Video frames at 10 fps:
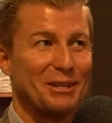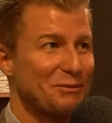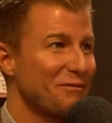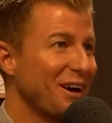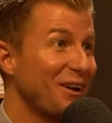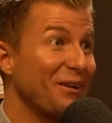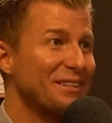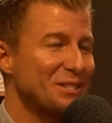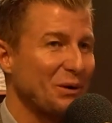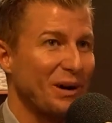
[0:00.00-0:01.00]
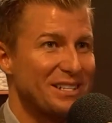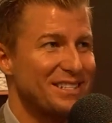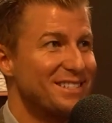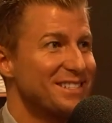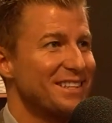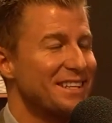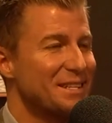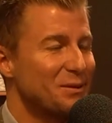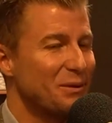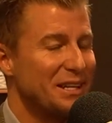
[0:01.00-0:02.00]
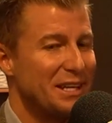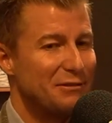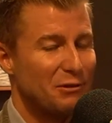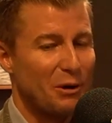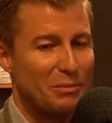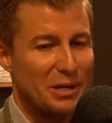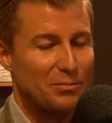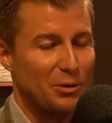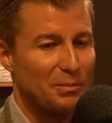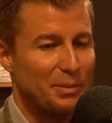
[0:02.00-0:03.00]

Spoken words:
because we've got all these questions and things that we need for our people.